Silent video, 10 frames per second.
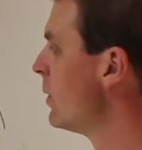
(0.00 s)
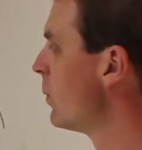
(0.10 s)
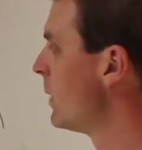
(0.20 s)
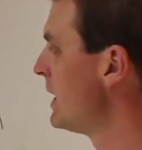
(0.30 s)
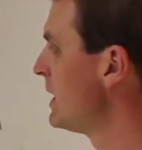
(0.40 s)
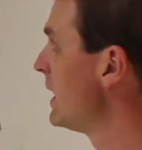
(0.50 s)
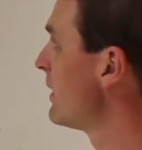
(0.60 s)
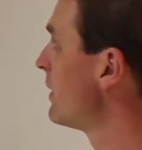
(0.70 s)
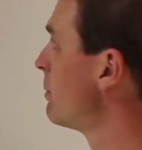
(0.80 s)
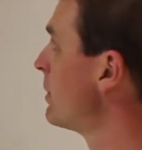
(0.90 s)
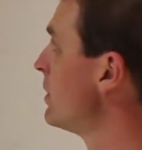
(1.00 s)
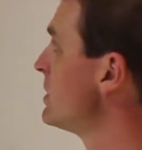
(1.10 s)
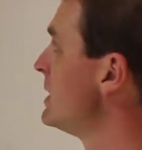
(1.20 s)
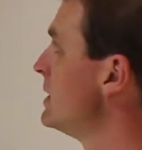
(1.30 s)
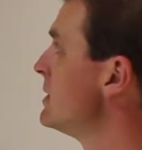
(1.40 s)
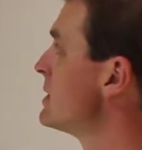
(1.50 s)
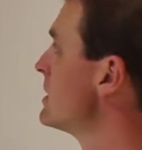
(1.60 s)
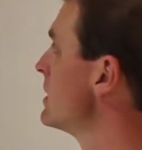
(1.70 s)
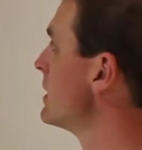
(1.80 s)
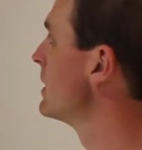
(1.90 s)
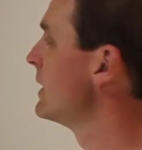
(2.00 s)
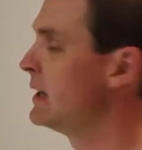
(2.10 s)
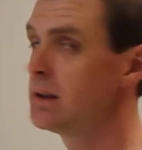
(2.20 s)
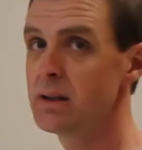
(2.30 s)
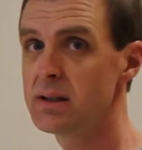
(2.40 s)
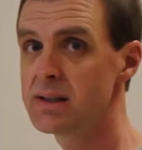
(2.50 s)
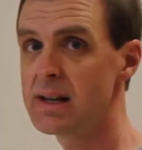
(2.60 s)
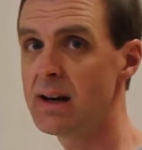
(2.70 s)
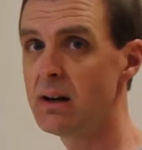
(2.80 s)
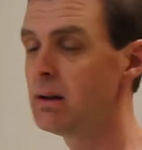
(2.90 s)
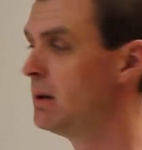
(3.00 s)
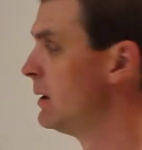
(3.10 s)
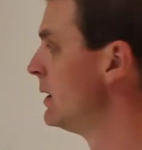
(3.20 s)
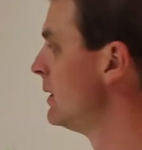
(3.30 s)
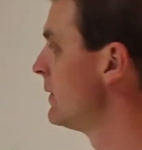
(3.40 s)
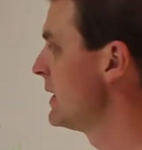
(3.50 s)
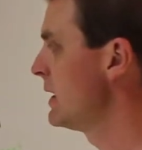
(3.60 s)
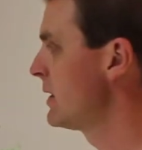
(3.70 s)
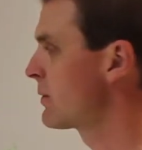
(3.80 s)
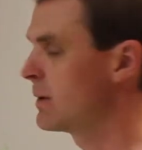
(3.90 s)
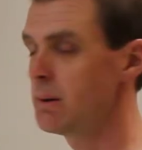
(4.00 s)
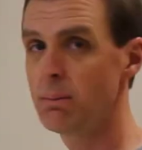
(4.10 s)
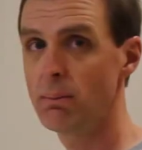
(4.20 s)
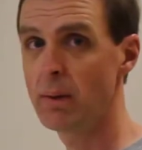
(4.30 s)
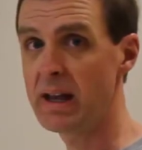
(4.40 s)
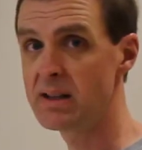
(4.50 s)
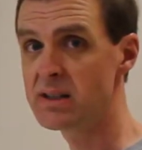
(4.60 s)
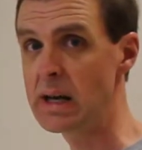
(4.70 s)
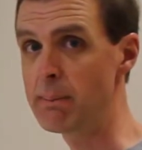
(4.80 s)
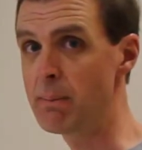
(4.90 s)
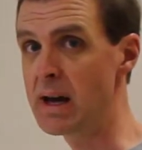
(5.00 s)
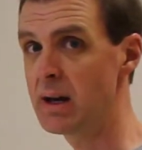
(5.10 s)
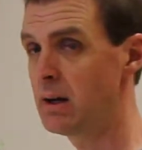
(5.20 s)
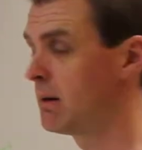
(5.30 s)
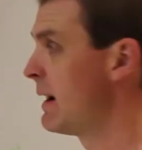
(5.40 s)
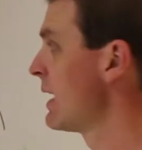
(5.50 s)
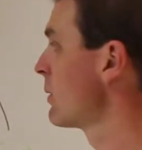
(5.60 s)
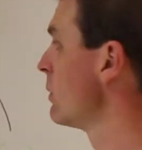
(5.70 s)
what other proteins in the cell the E3 enzyme might interact